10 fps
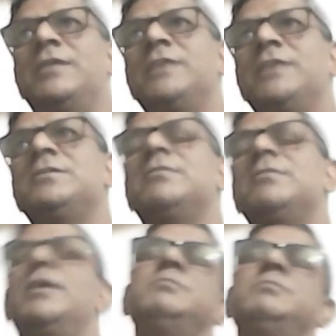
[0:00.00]

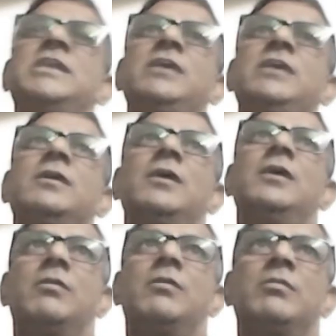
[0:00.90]
right meaning,
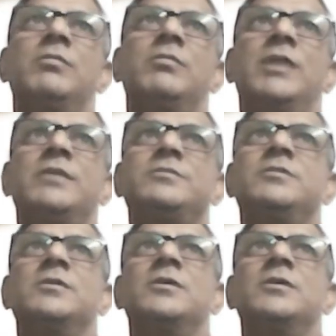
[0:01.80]
or right